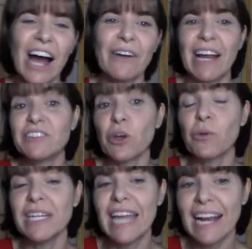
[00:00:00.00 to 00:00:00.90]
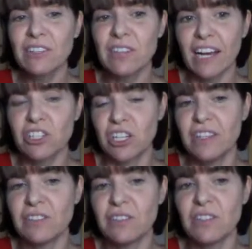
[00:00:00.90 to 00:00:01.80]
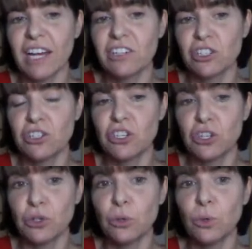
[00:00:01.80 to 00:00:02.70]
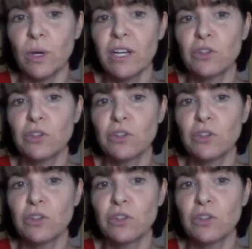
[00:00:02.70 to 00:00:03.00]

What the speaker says: All right, so the next section, this is section 2,